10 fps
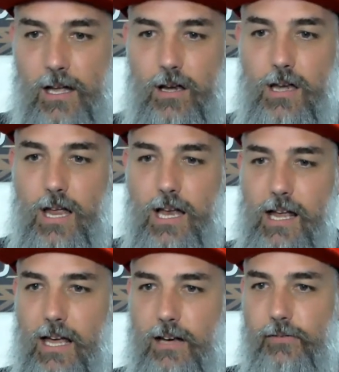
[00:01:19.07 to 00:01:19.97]

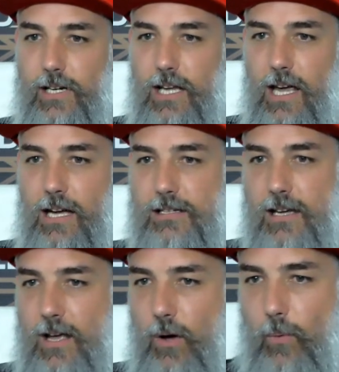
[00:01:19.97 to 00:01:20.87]
Nearly had a freak out.
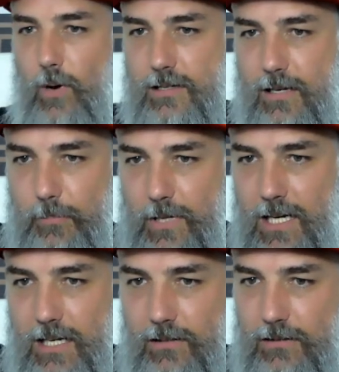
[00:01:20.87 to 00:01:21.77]
What's up,
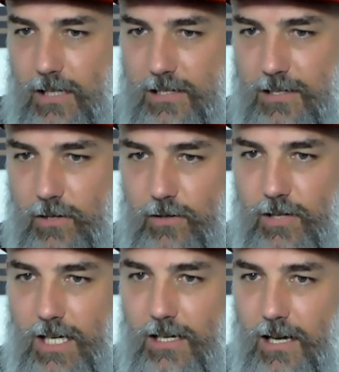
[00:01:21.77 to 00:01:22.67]
Neil? I see you
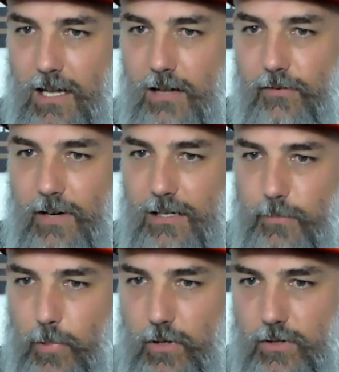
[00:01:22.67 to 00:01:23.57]
here in the
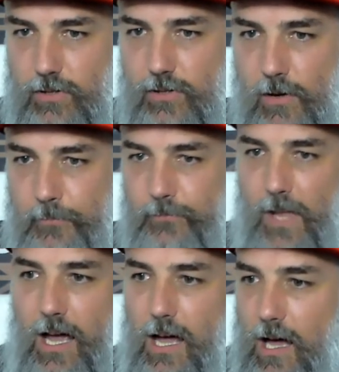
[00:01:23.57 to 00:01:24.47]
Facebooks.
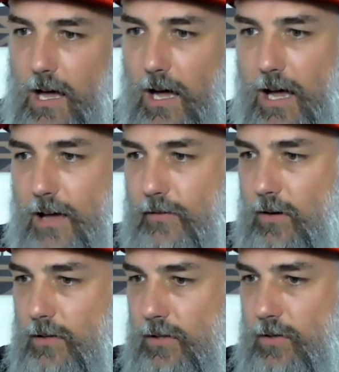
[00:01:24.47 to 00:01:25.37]
I haven't
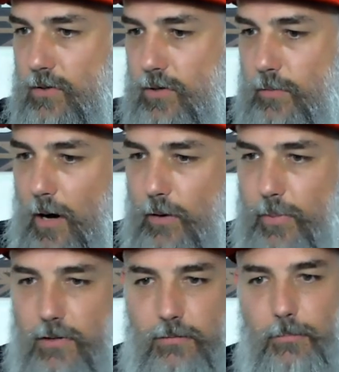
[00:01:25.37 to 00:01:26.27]
got the YouTube
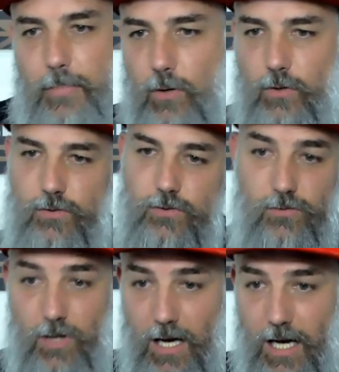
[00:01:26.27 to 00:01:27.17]
open
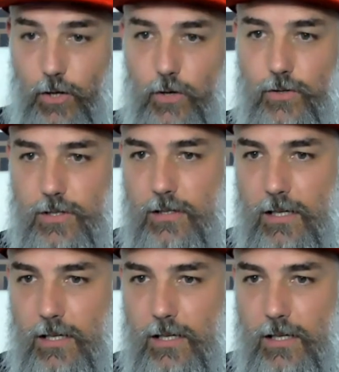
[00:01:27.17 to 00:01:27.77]
because I don't.